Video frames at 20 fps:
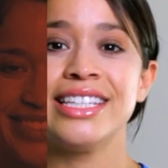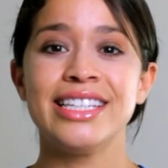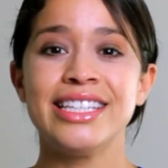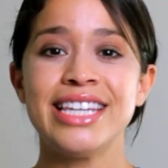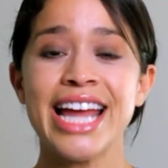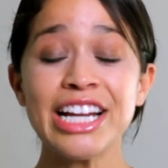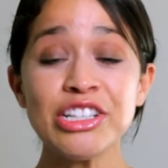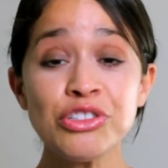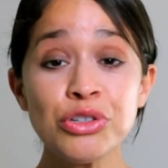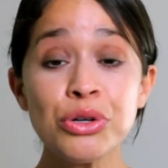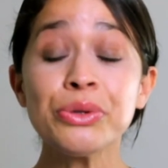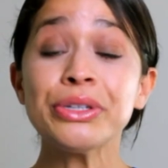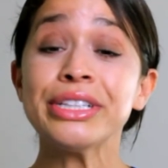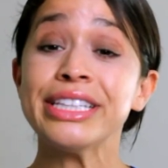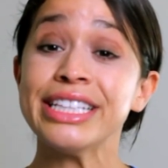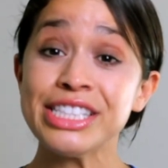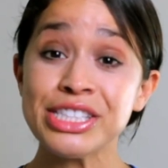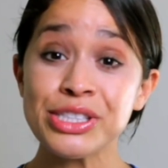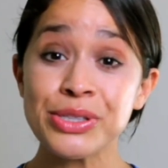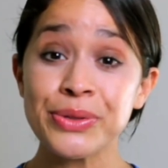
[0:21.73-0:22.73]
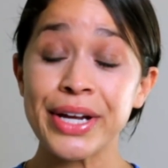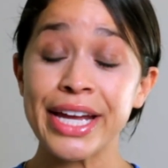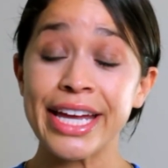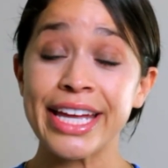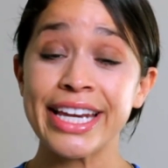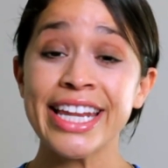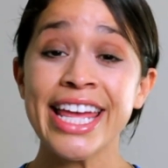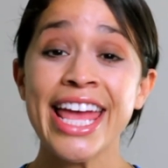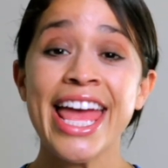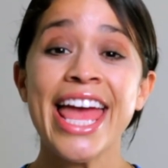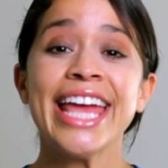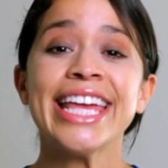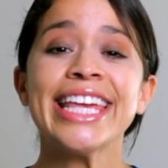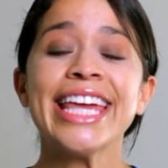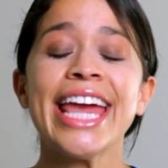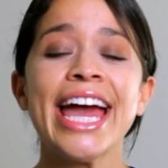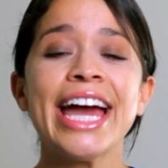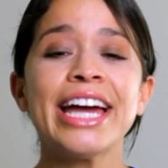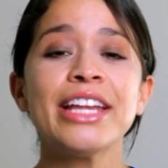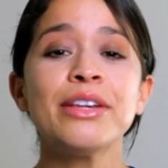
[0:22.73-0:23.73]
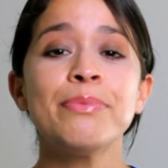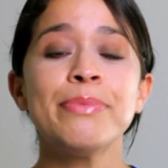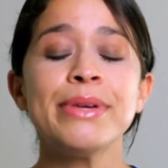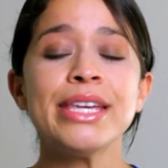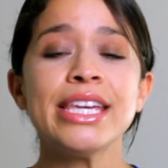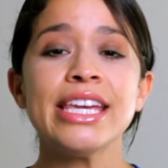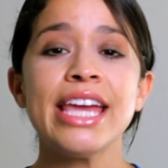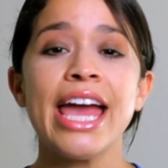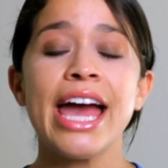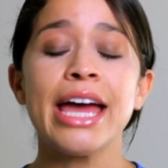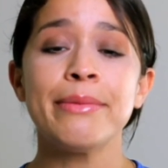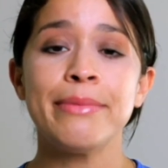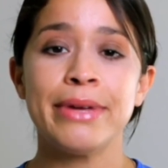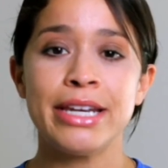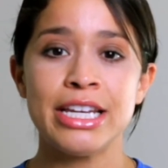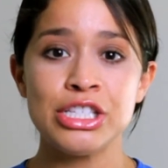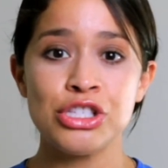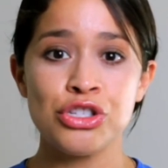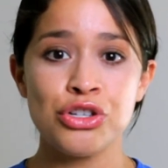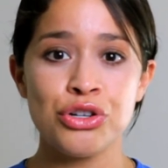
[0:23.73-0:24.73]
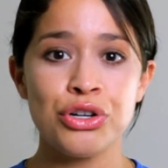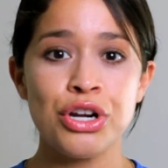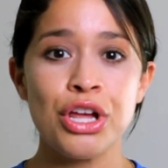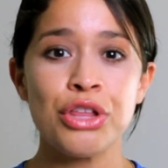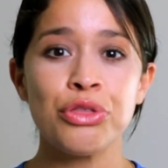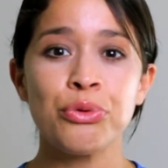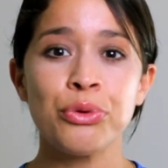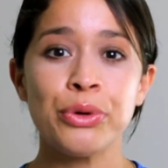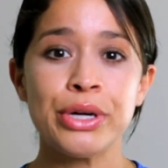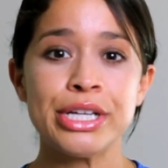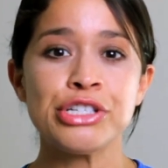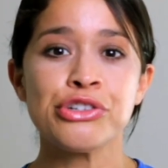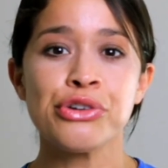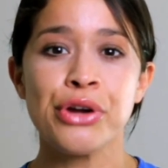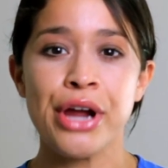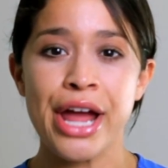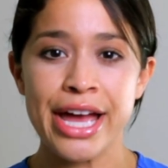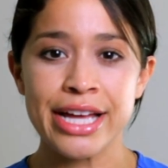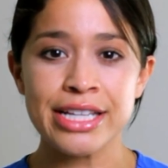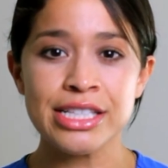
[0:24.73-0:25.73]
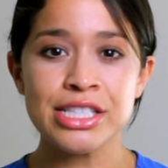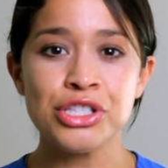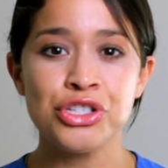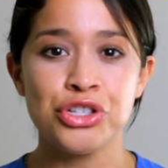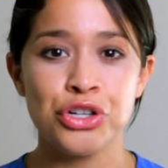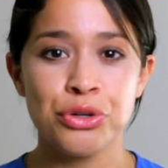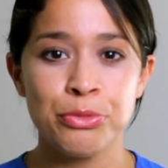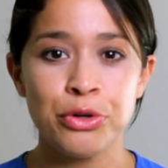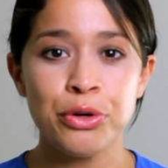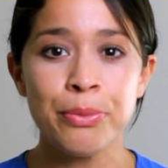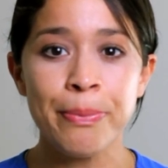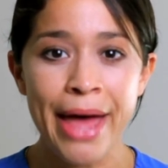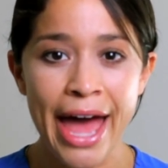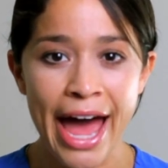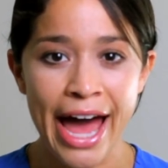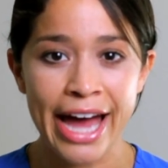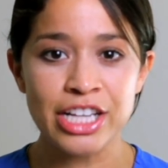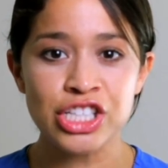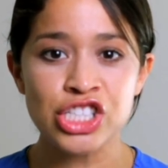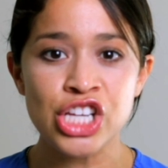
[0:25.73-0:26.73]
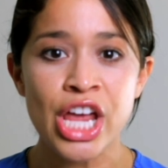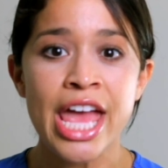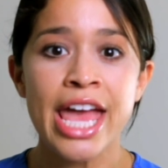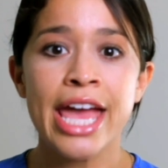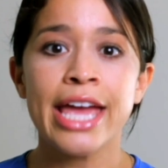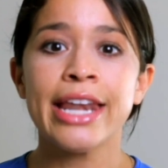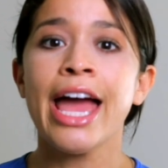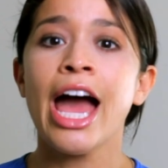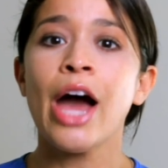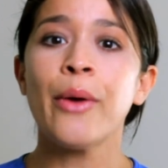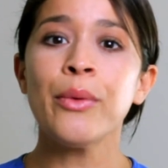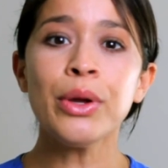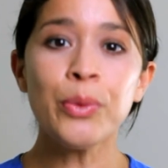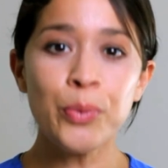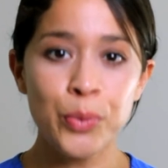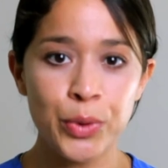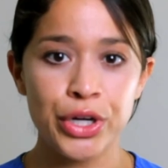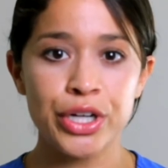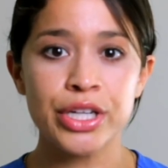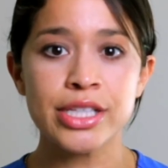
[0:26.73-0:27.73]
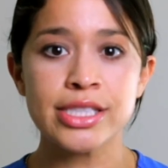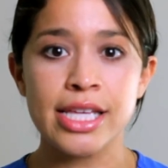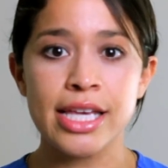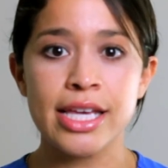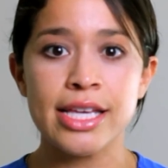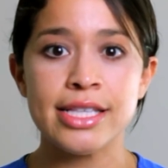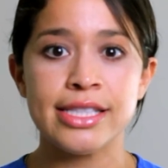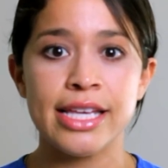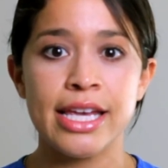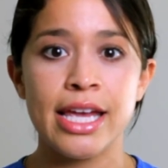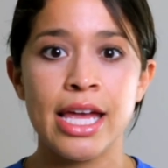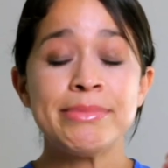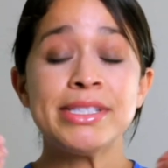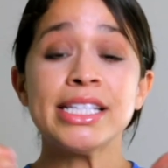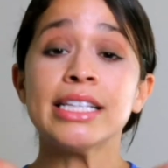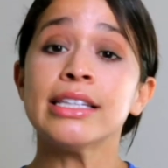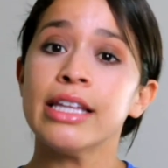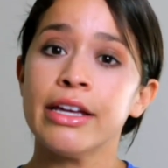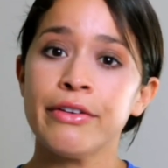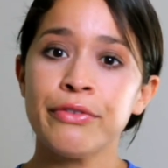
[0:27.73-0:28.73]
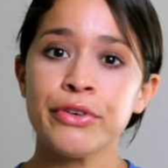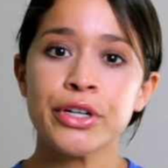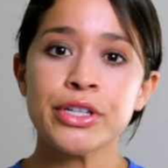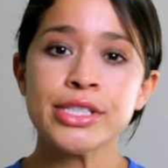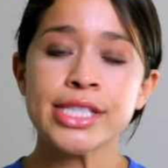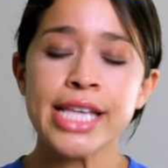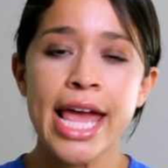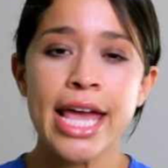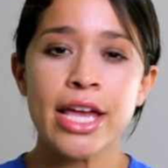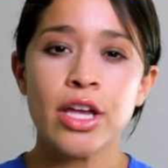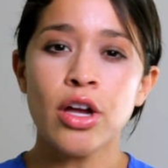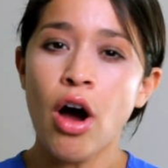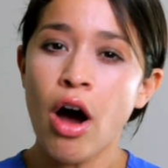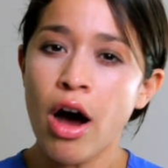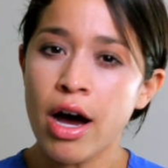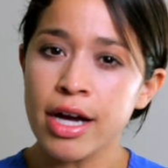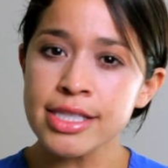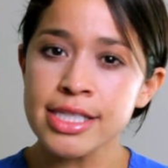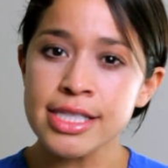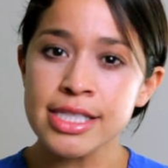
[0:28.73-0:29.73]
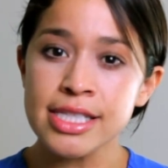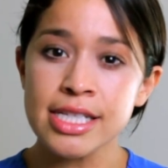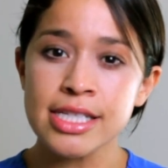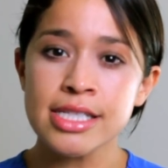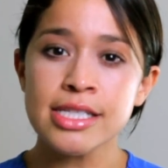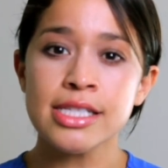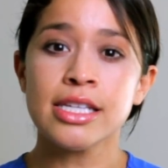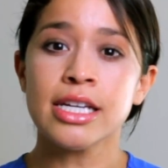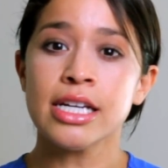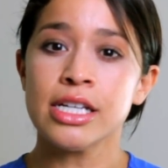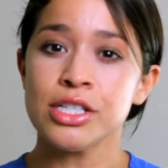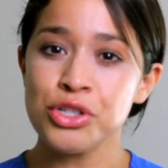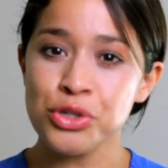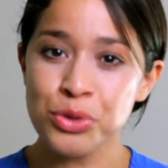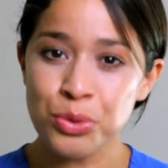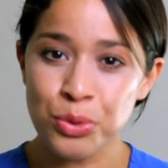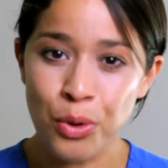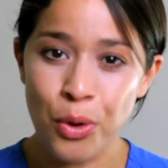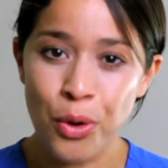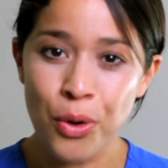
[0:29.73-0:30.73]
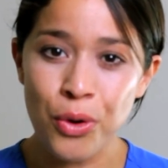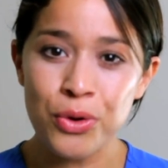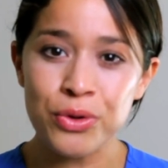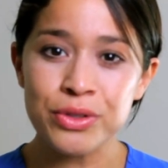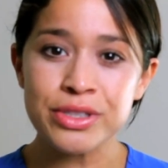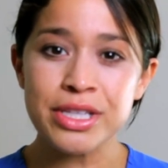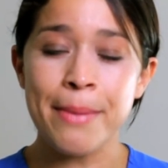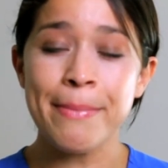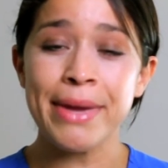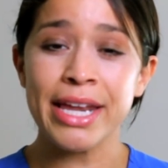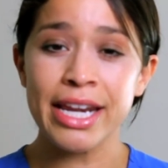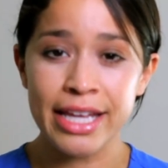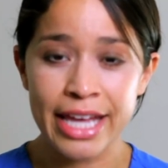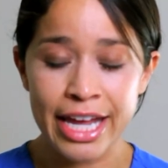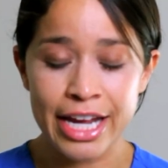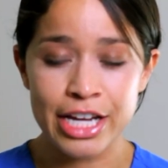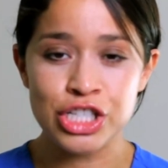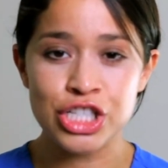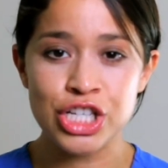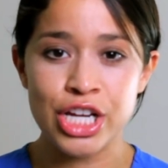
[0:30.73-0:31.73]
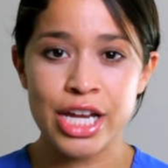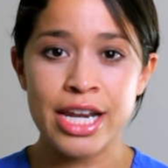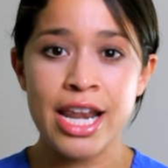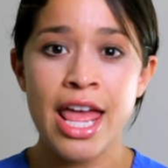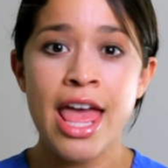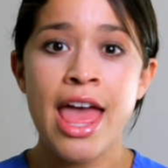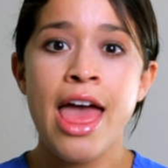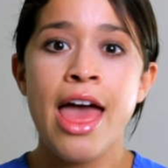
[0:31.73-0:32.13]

Nitroglycerin can be administered through a transdermal patch and how it works is it delivers a constant controlled medication